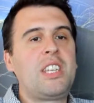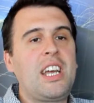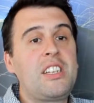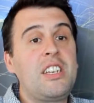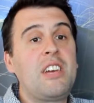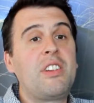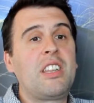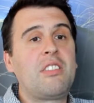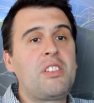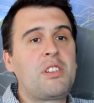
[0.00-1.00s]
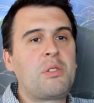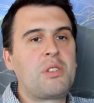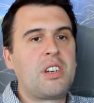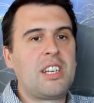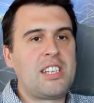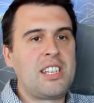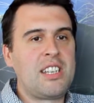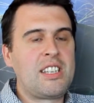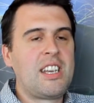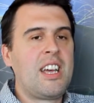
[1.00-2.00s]
and the engineering and the physical
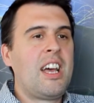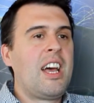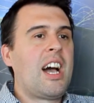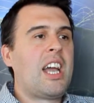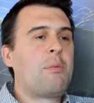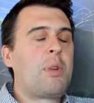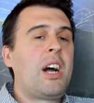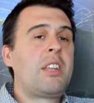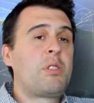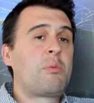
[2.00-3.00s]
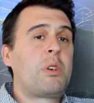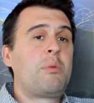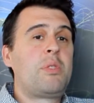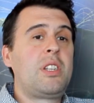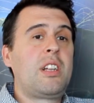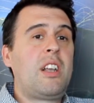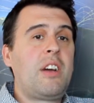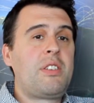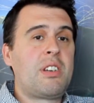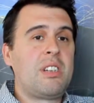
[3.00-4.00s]
sciences and apply them to problems in the
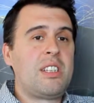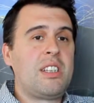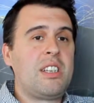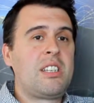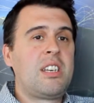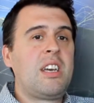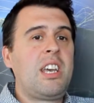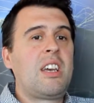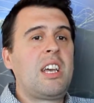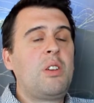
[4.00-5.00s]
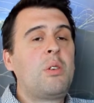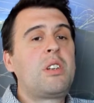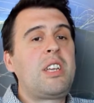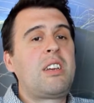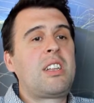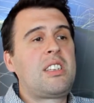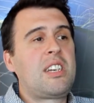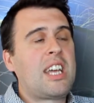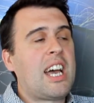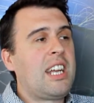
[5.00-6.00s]
life sciences in order
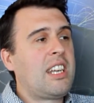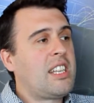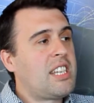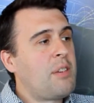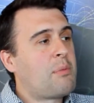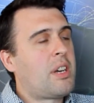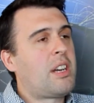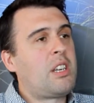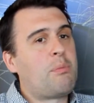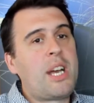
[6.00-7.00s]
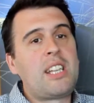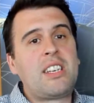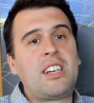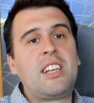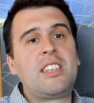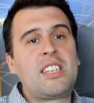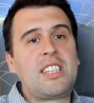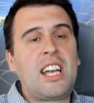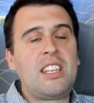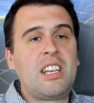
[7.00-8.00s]
to gain a deeper and a better
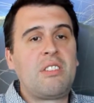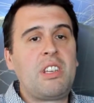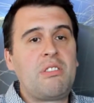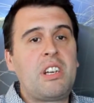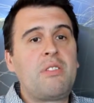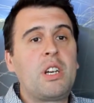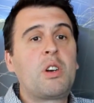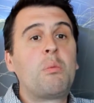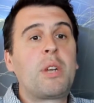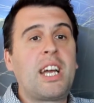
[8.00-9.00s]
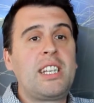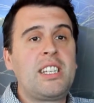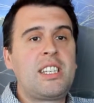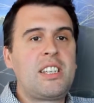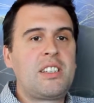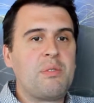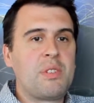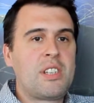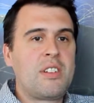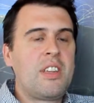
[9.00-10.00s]
understanding of these very, very complicated
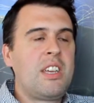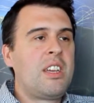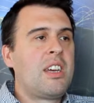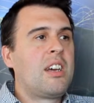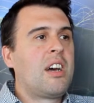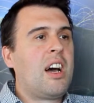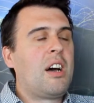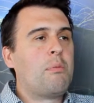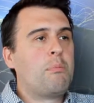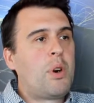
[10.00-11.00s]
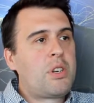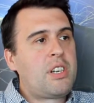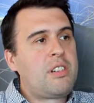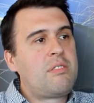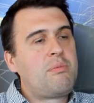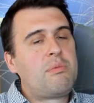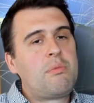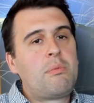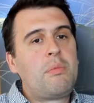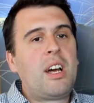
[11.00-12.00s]
systems. Modern
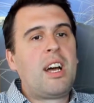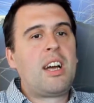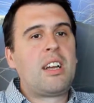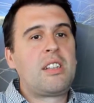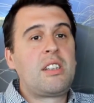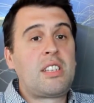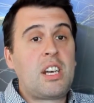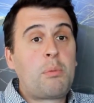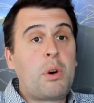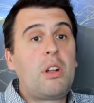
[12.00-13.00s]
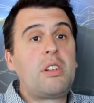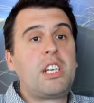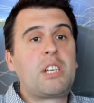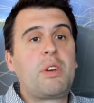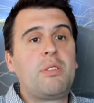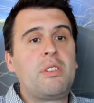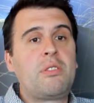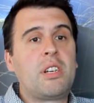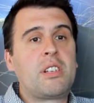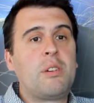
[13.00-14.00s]
cell biology experiments,
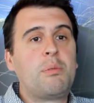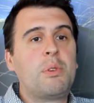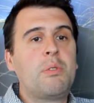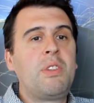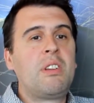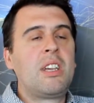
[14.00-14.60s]
for example,